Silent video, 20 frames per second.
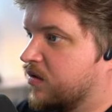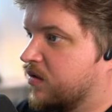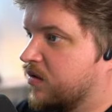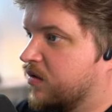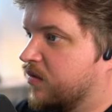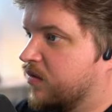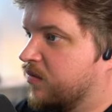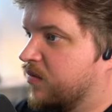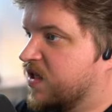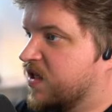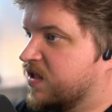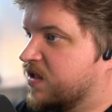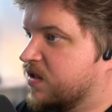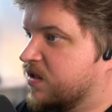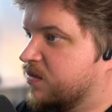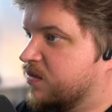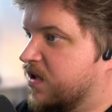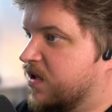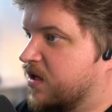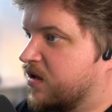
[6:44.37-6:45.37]

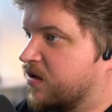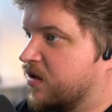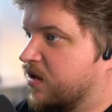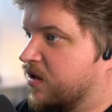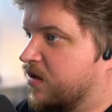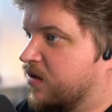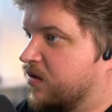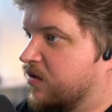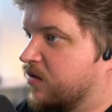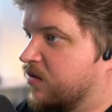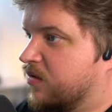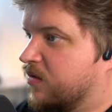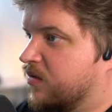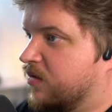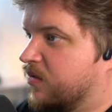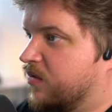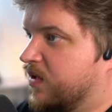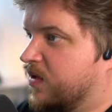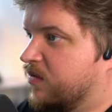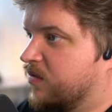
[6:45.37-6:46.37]
Message background. Oh,
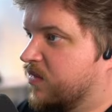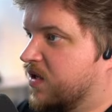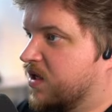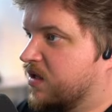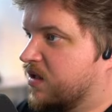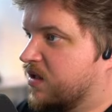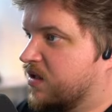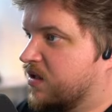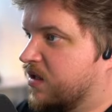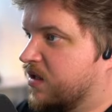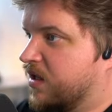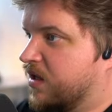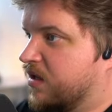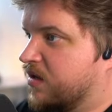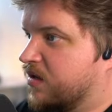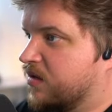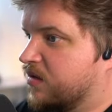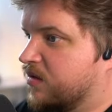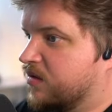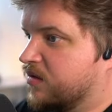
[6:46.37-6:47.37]
we could make that like
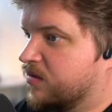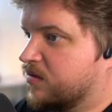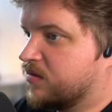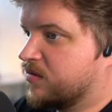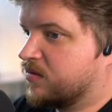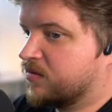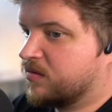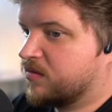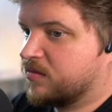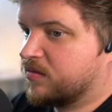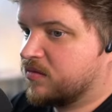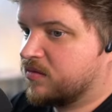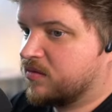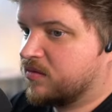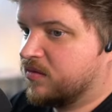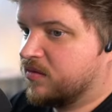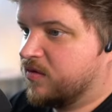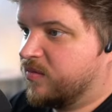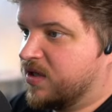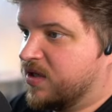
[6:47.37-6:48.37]

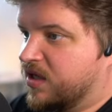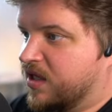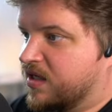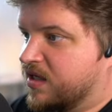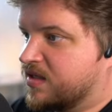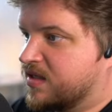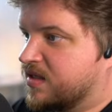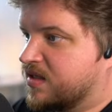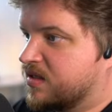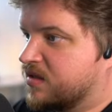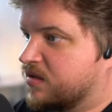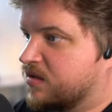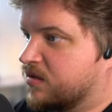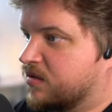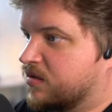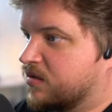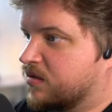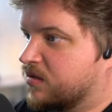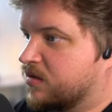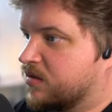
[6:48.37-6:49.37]
a little bit less.
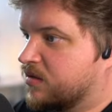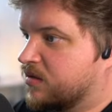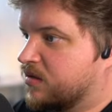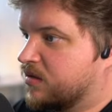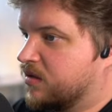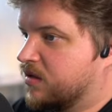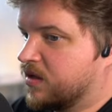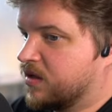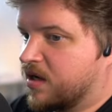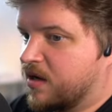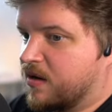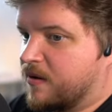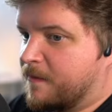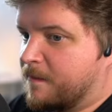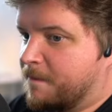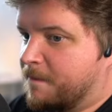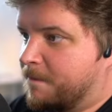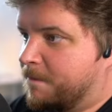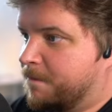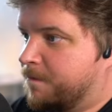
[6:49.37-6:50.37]
Okay.
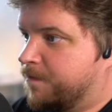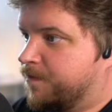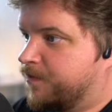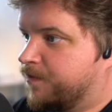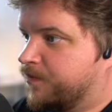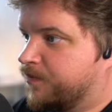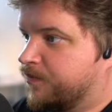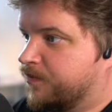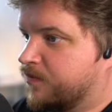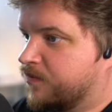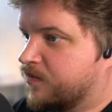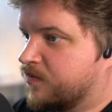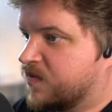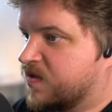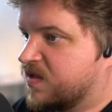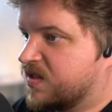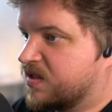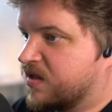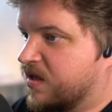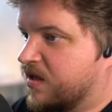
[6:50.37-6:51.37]

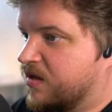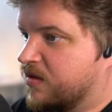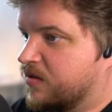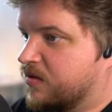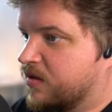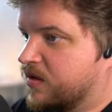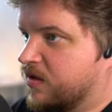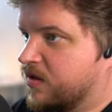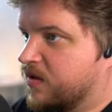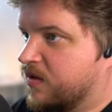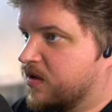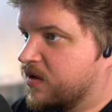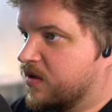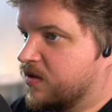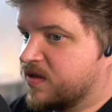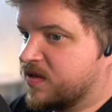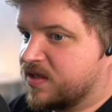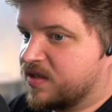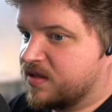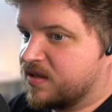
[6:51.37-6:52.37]
Scale, I think we can go
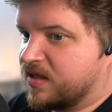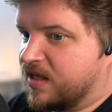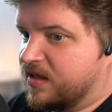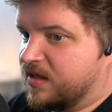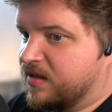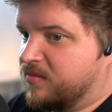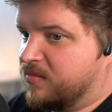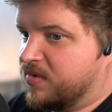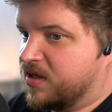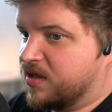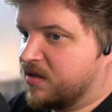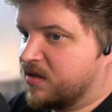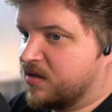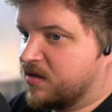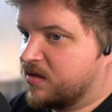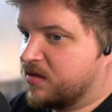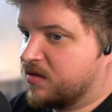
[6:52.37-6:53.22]
slightly bigger.